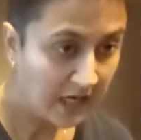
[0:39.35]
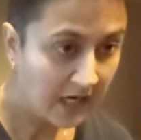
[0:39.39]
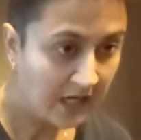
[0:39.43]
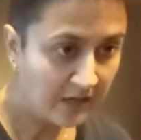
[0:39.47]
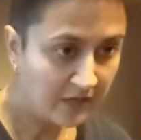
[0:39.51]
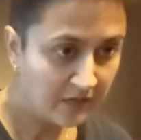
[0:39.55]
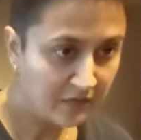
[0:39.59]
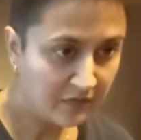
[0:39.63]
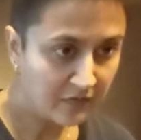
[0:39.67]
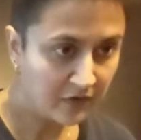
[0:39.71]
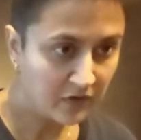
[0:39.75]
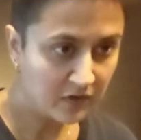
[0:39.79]
And
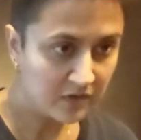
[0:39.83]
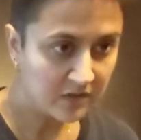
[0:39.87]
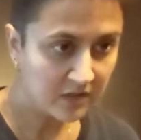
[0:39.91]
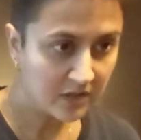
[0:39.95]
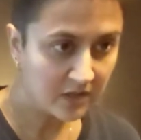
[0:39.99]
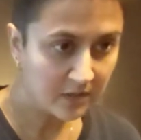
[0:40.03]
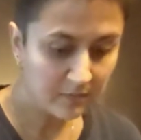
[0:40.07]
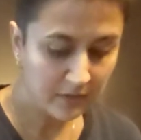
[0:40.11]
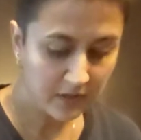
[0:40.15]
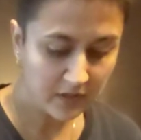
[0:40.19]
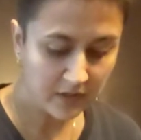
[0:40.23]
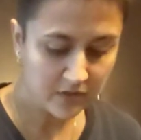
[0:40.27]
the first thing
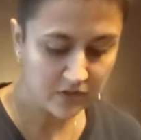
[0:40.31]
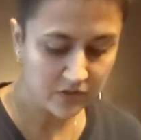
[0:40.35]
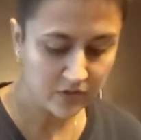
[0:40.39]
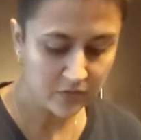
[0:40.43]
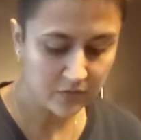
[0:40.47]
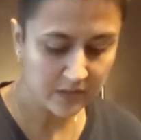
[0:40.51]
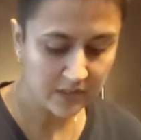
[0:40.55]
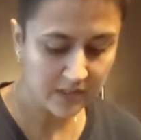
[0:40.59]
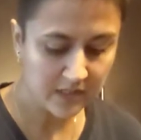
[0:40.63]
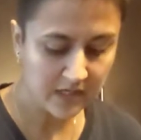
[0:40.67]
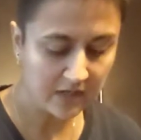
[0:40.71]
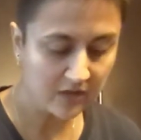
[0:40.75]
I'm going to do
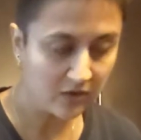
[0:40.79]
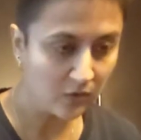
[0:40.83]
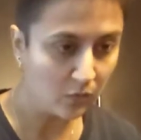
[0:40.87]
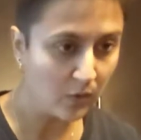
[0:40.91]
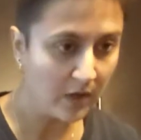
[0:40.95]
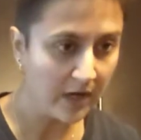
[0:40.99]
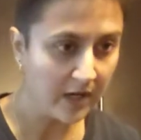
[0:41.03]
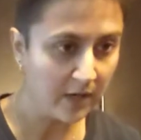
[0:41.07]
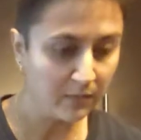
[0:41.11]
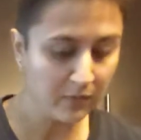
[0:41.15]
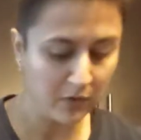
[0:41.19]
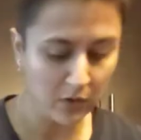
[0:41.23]
is take the
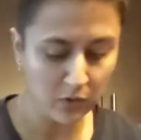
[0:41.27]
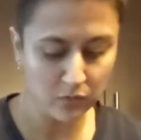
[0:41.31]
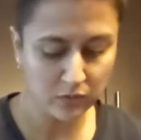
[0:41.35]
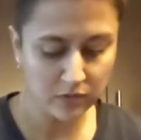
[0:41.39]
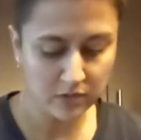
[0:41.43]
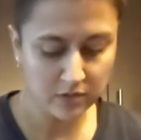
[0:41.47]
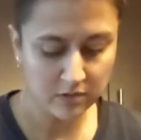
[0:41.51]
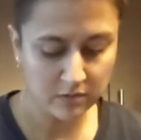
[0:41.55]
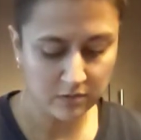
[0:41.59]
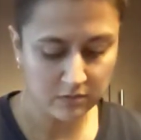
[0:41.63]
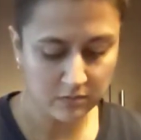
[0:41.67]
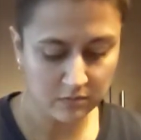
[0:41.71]
weigh
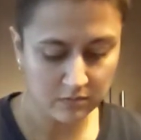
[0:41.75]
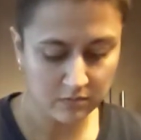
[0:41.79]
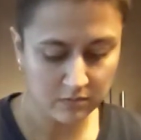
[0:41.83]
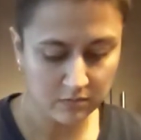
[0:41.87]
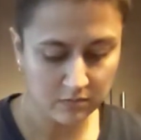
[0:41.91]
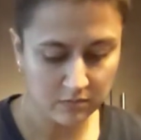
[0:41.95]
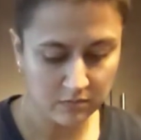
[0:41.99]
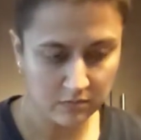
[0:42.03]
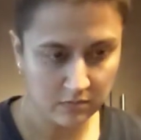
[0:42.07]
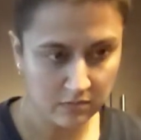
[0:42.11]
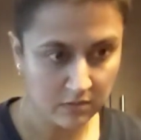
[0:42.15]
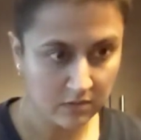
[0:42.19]
boat,
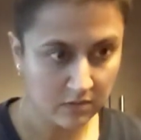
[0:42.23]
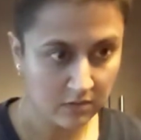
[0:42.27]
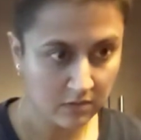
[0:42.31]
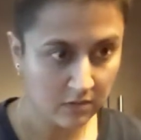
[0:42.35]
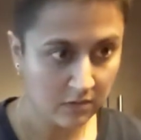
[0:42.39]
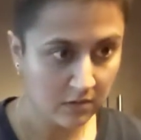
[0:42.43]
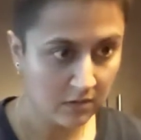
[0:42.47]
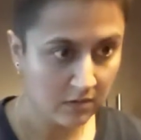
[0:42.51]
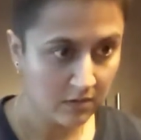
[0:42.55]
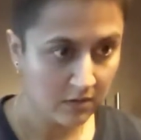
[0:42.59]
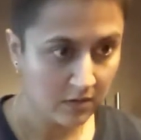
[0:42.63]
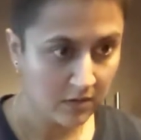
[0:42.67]

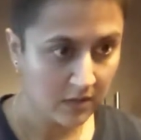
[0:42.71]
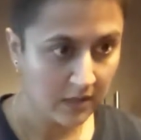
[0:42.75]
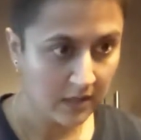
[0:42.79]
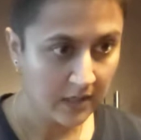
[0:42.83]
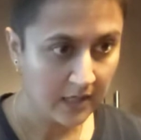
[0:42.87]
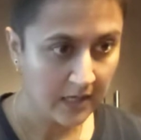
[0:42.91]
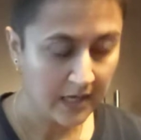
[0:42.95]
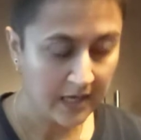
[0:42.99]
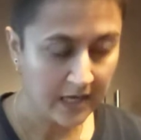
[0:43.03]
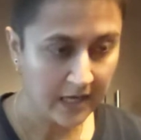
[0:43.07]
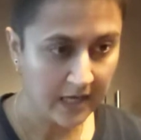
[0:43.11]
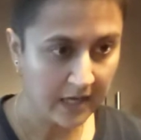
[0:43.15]

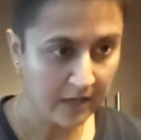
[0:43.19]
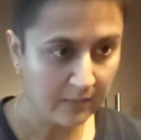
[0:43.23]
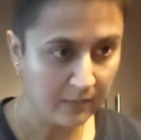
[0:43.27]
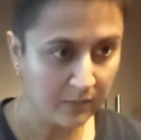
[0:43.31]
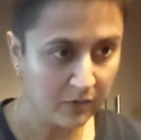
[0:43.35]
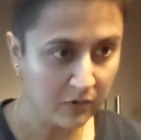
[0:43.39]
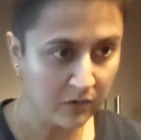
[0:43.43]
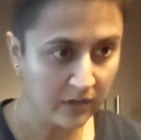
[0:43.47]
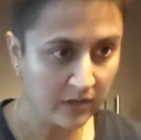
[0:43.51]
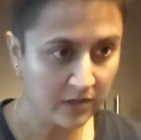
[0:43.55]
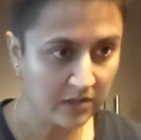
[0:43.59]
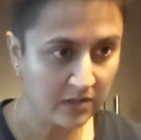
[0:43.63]
and I'm
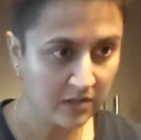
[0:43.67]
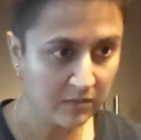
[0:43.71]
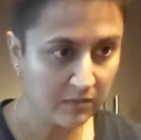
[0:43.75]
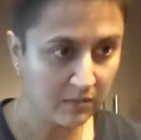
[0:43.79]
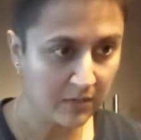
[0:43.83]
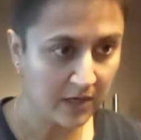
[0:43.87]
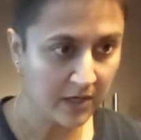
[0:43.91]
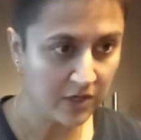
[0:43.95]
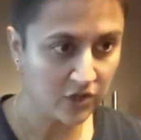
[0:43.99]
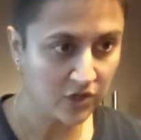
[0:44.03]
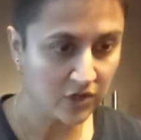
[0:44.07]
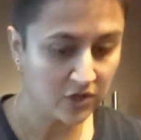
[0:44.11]
going to
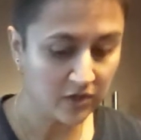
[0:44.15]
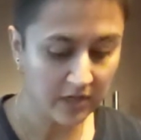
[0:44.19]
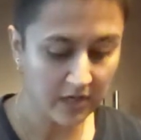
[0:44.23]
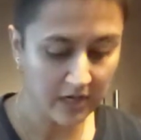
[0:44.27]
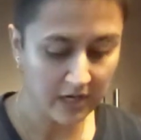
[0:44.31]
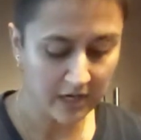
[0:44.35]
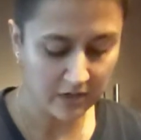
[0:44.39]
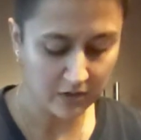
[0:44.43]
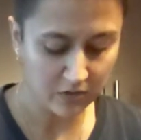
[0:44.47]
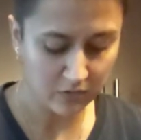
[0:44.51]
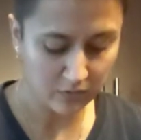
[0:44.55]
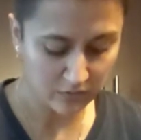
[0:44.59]
measure
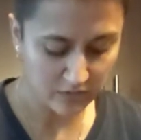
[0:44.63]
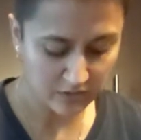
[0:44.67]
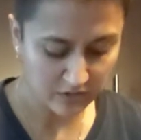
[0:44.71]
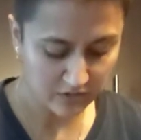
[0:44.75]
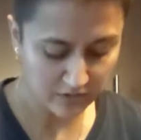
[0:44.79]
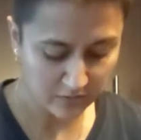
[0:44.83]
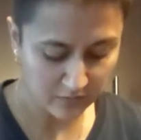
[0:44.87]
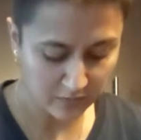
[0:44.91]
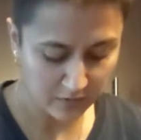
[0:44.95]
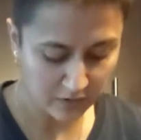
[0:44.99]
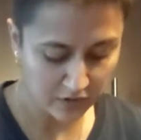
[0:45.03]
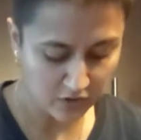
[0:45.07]
out.
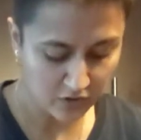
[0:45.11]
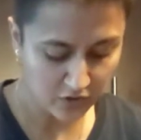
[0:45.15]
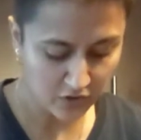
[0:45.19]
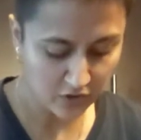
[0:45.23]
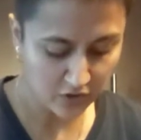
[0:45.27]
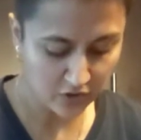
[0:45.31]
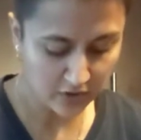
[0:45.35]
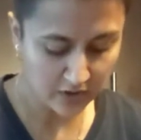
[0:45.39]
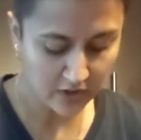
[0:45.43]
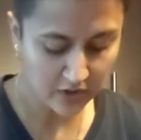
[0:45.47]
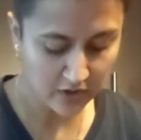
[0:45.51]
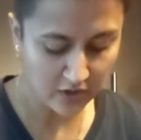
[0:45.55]
So I'm going to
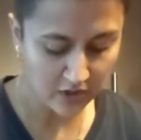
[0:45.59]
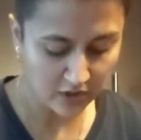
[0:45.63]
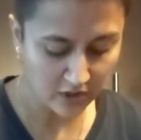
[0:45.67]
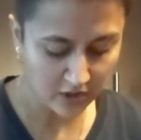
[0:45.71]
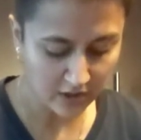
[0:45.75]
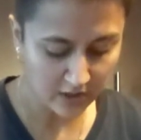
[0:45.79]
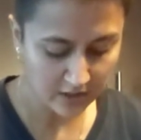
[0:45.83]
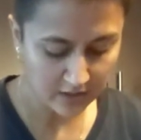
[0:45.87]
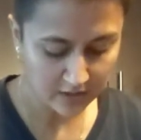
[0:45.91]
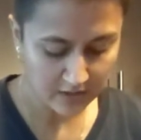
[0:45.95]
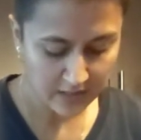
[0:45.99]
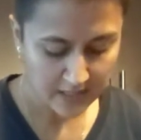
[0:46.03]
turn it
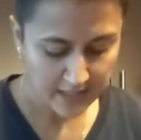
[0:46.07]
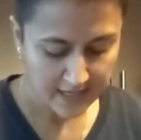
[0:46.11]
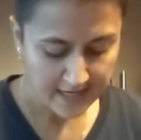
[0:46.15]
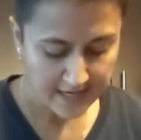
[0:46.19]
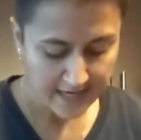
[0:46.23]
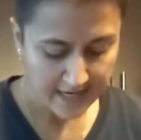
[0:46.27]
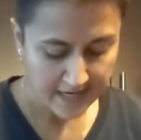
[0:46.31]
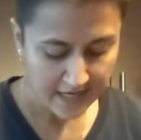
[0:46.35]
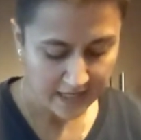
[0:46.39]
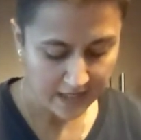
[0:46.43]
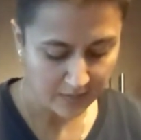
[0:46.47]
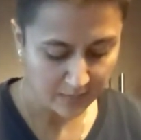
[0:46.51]
on,
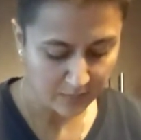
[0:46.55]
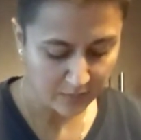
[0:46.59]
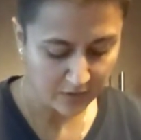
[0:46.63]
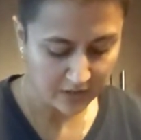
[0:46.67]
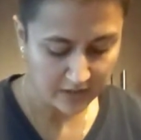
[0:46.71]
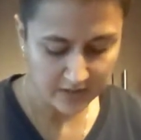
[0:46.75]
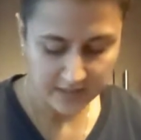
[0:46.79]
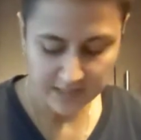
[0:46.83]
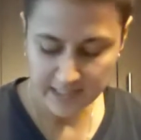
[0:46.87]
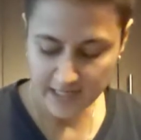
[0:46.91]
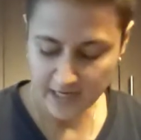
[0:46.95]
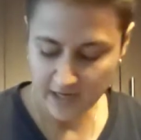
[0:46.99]
and I'm going
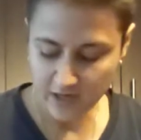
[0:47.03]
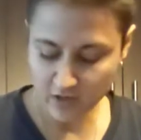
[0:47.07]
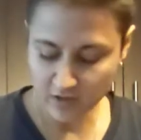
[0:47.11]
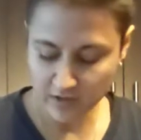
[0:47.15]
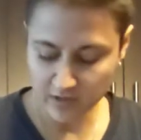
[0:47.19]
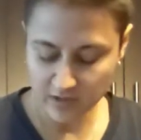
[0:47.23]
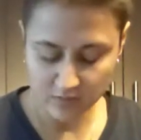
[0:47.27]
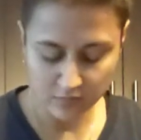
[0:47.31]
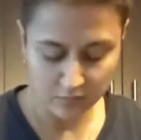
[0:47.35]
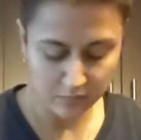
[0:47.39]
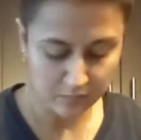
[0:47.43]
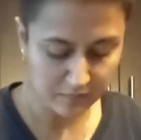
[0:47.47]
to tare
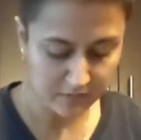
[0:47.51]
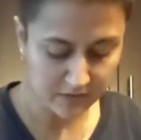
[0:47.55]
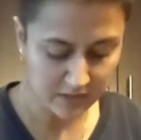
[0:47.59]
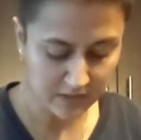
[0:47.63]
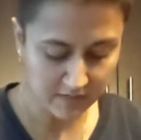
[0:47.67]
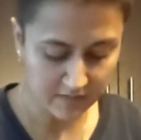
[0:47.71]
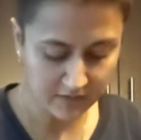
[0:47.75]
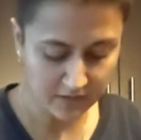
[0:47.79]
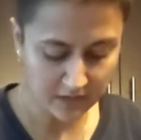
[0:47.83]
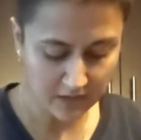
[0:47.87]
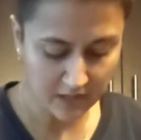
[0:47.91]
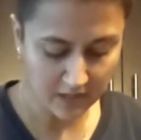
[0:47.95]
it. Oops,
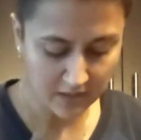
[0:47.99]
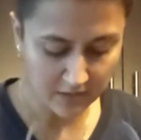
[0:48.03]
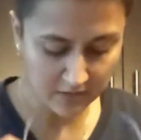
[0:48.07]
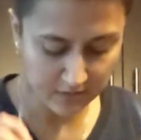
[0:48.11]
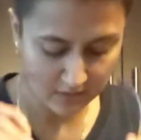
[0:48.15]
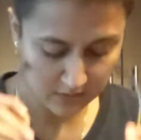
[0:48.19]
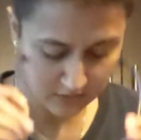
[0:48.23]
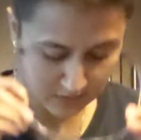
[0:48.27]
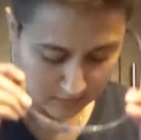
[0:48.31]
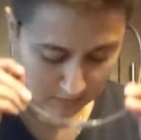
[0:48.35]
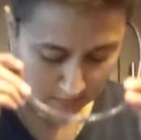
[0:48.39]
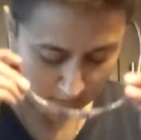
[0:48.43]
safety
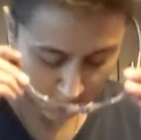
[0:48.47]
glasses.